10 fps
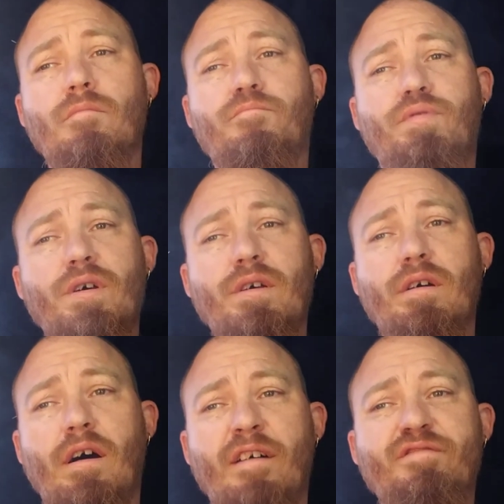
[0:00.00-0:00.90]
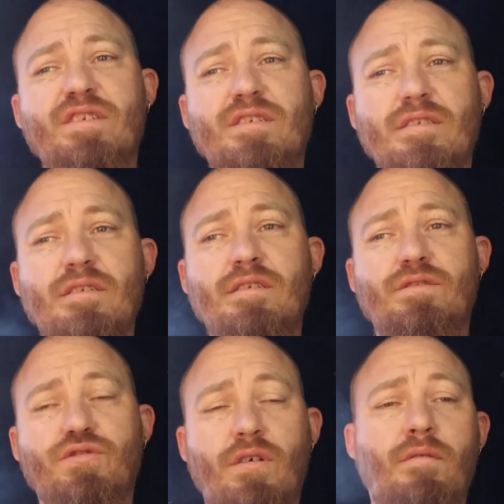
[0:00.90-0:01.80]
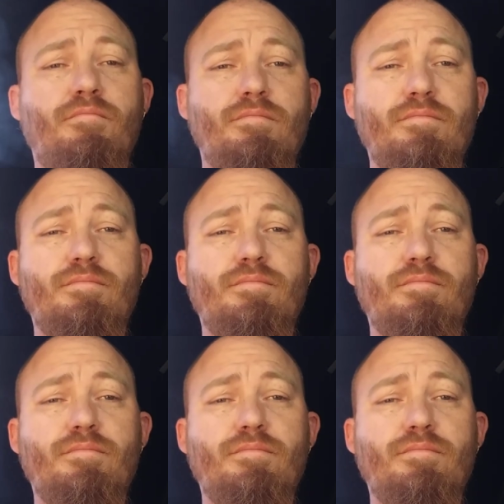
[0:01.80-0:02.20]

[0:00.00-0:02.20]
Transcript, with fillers: but obviously, Trump